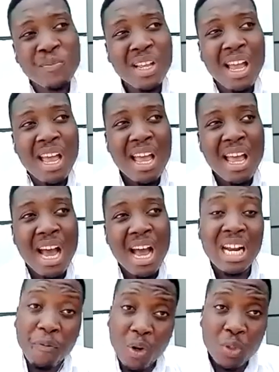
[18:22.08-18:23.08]
an
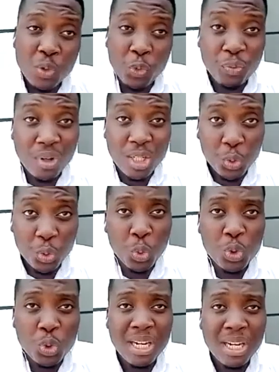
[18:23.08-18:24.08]
affront to FIFA's rules, but
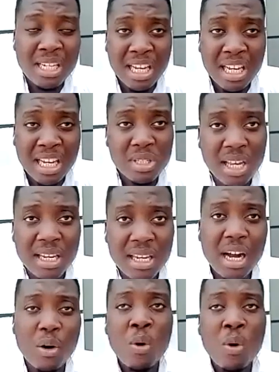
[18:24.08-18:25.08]
they decided to stay their
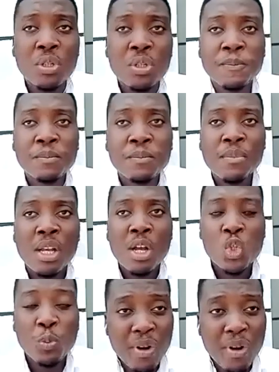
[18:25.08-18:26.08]
ground to prevent
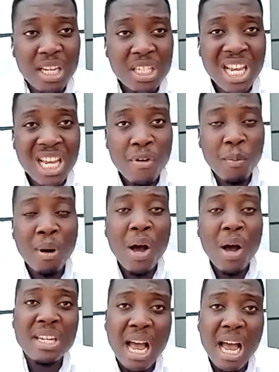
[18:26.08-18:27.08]
the GFA from having their
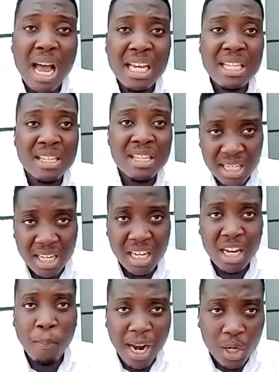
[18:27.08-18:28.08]
hand and selecting another
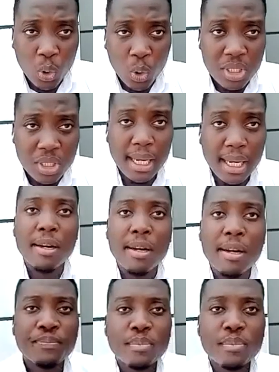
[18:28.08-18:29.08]
bad coach again.
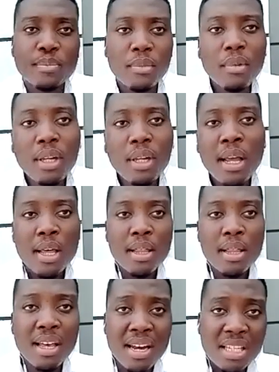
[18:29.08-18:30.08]

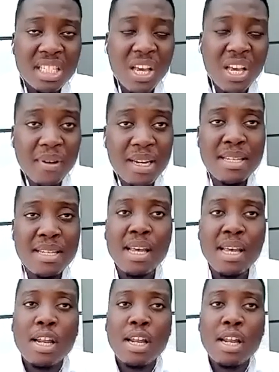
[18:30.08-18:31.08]
Then the GFA decided
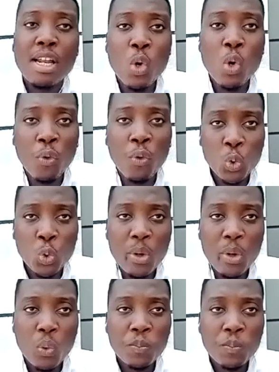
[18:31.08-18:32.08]
to go for Otuado.
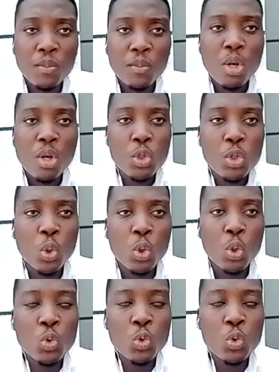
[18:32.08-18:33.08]
So
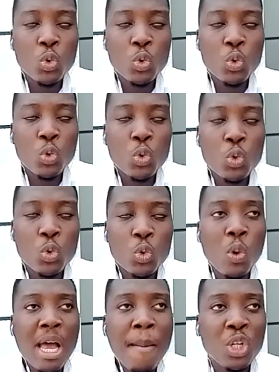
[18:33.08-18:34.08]
to sort of
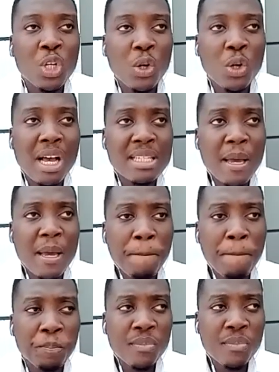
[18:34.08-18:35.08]
as
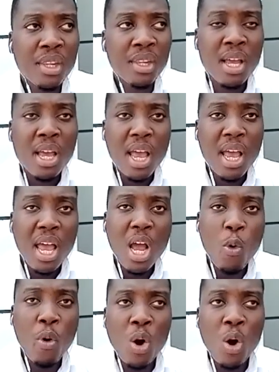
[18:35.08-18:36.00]
a way of